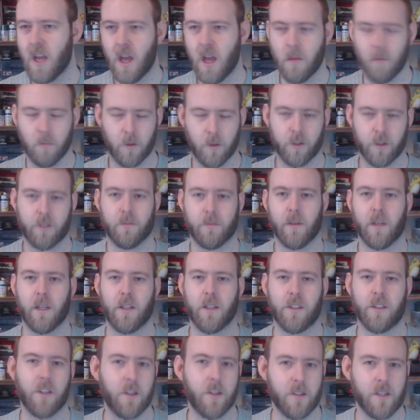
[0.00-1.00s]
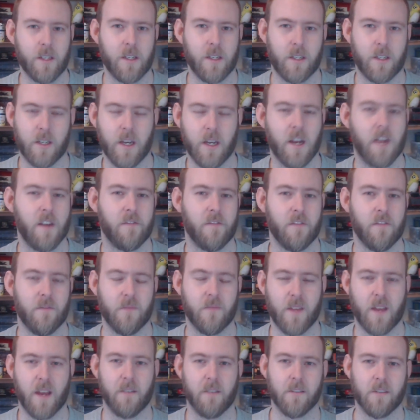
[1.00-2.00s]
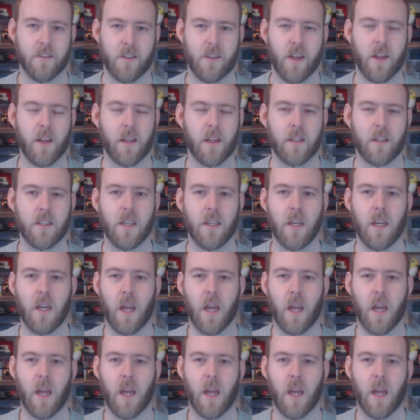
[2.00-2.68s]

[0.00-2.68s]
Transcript: multiple issues this year from various things,